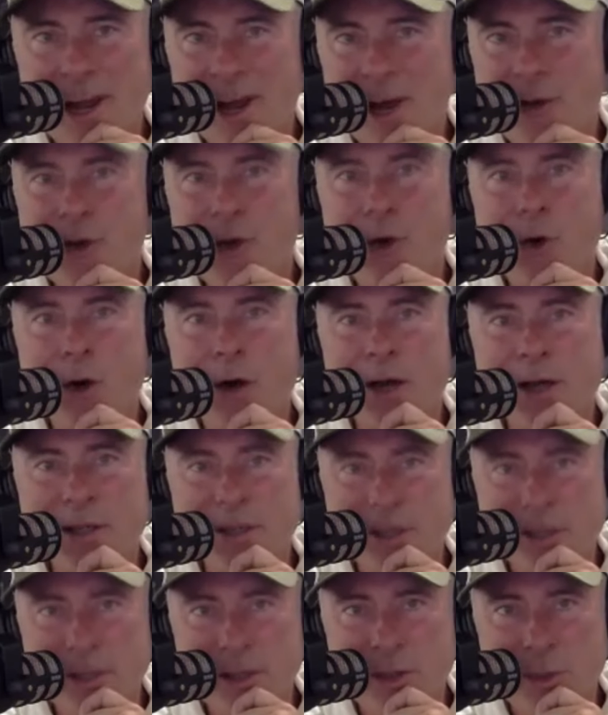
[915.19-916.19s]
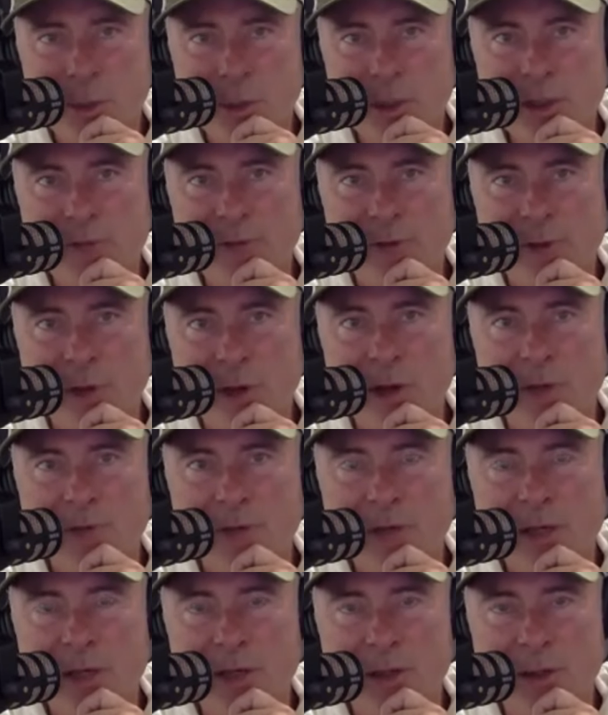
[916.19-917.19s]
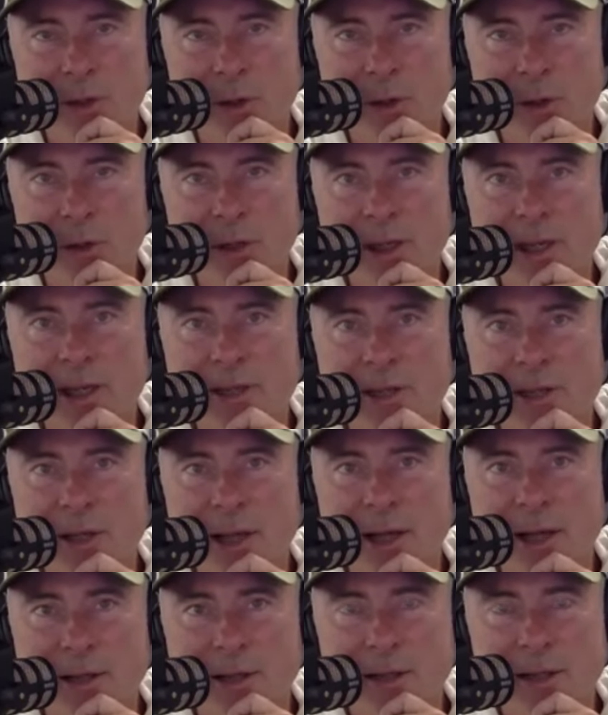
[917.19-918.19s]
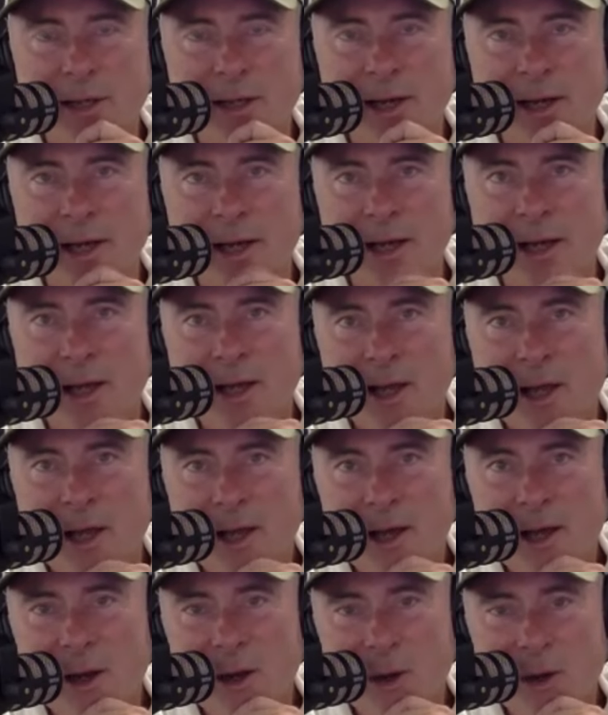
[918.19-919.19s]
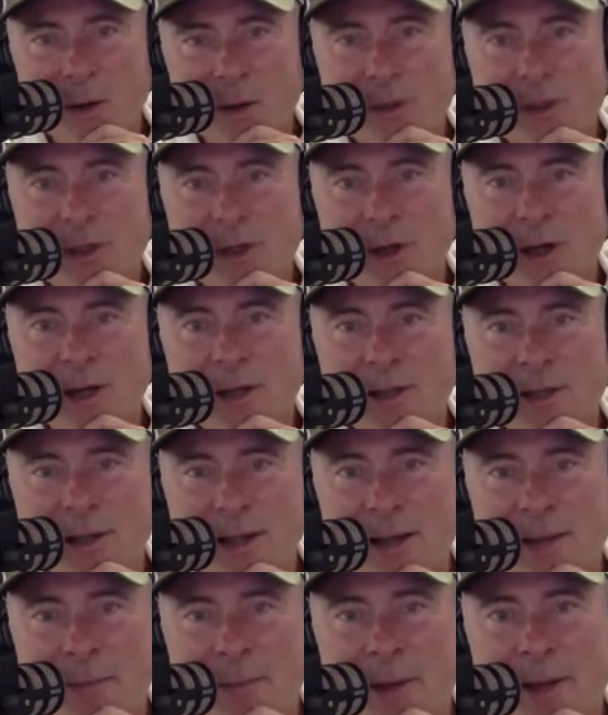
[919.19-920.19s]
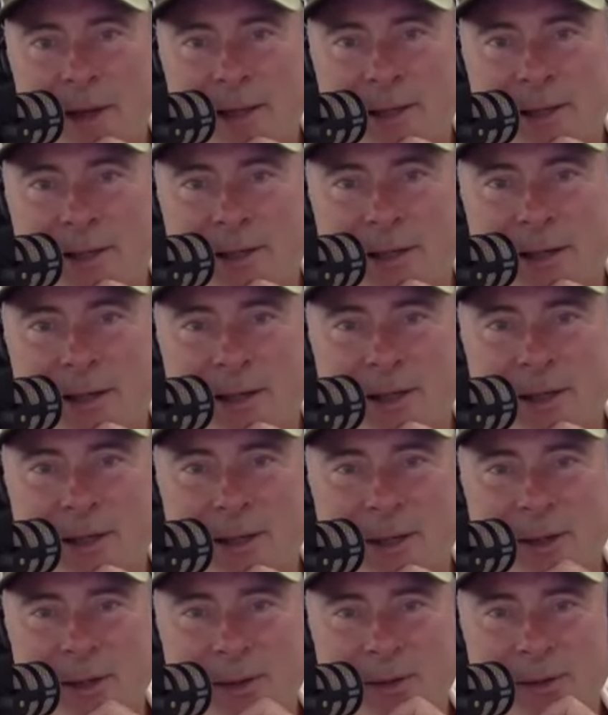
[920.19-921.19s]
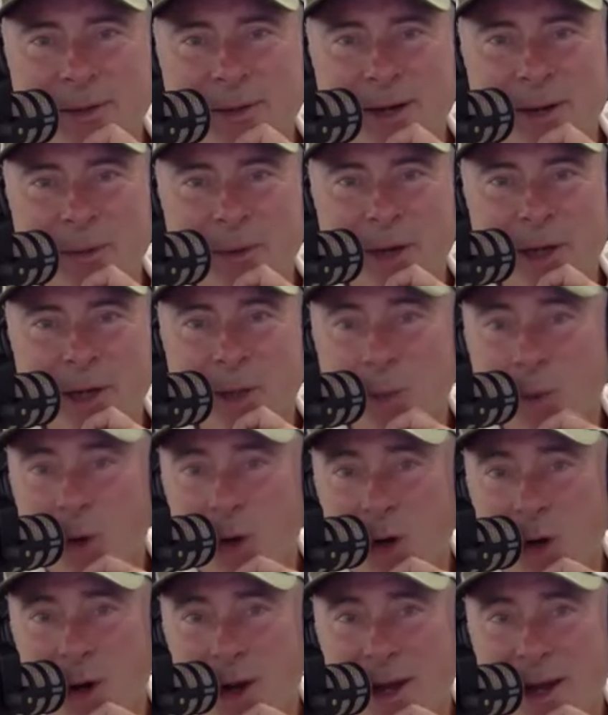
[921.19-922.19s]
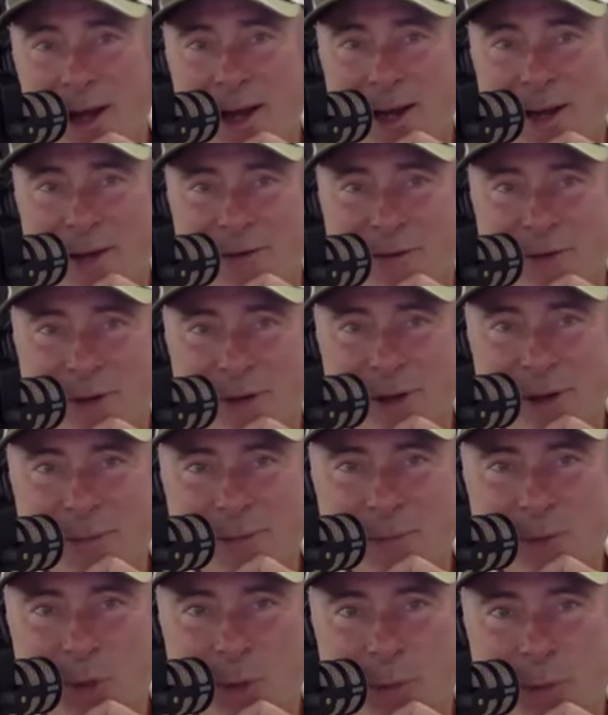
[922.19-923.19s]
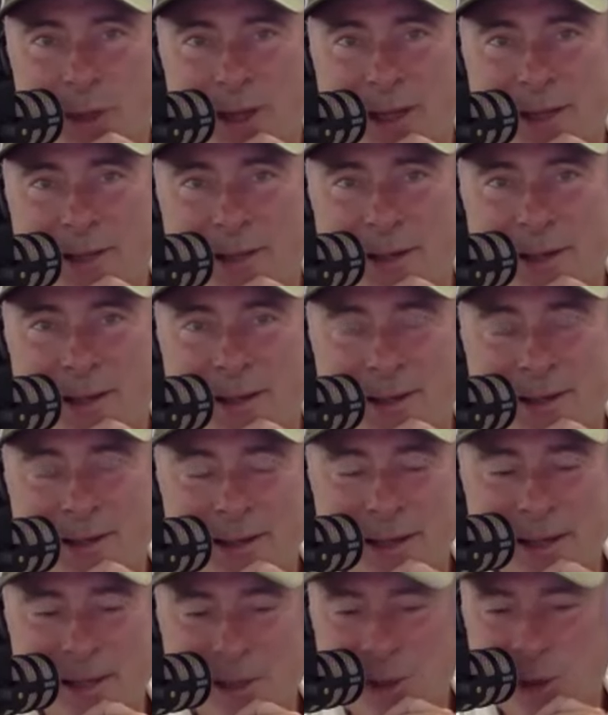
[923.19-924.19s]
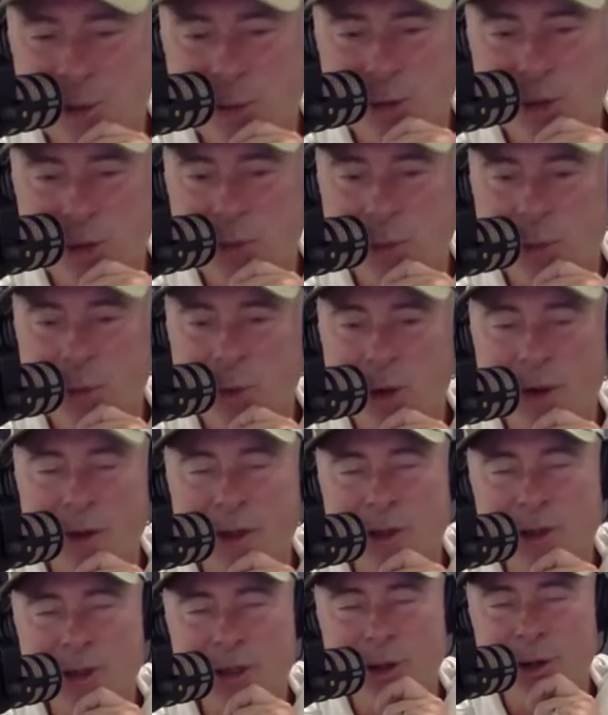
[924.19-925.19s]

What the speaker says: And how crazy, 25 years on, he gets announced today alongside Zach Bates as the, you know, running the wild card for Triple Eight and Super Cheap Auto